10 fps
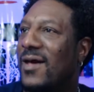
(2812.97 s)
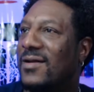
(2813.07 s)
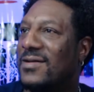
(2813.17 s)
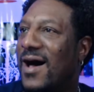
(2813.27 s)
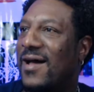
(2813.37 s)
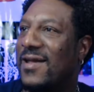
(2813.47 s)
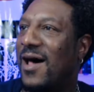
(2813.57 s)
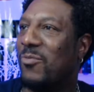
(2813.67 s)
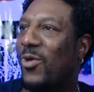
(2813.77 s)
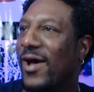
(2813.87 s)
Don
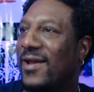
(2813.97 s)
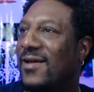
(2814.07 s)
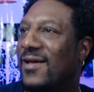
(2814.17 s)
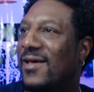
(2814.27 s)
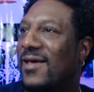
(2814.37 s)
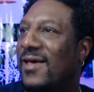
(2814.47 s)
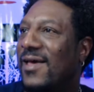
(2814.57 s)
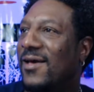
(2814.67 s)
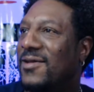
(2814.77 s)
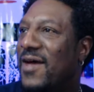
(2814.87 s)
Dot what?
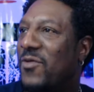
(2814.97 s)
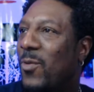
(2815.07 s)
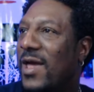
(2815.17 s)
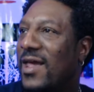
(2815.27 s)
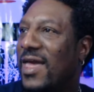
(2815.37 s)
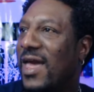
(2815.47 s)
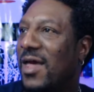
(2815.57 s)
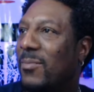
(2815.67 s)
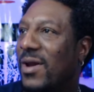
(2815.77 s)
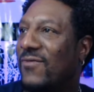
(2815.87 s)
He'll never win
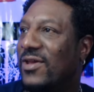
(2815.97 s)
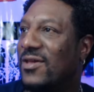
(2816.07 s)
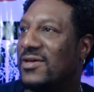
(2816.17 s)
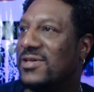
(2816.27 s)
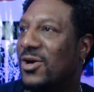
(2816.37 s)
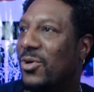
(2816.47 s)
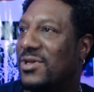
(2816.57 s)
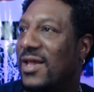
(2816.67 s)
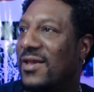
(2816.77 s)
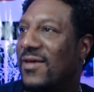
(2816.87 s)
again, but if he doesn't go
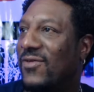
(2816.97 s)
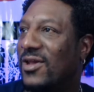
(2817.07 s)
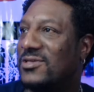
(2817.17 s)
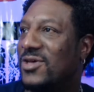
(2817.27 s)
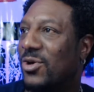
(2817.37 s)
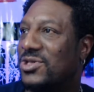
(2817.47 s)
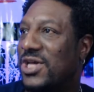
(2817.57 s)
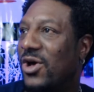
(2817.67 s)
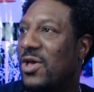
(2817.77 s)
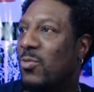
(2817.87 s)
to
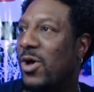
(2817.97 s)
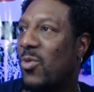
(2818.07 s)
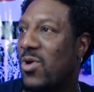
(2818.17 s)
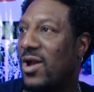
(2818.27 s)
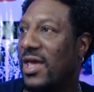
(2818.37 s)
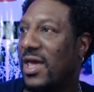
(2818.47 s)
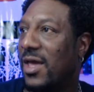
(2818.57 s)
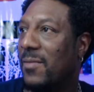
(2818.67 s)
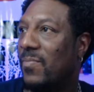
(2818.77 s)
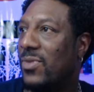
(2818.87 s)
jail, he will run
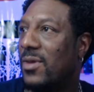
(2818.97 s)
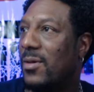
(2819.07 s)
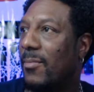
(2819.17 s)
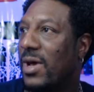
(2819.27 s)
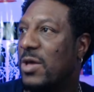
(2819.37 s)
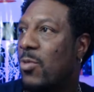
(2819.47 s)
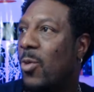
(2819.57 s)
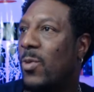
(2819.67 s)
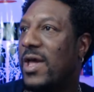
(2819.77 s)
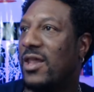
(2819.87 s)
again. But he
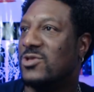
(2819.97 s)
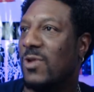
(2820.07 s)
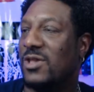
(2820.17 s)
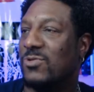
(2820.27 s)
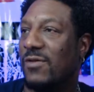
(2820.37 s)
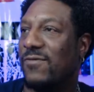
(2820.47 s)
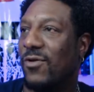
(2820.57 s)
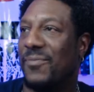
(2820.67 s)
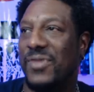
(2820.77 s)
won't win in 2024.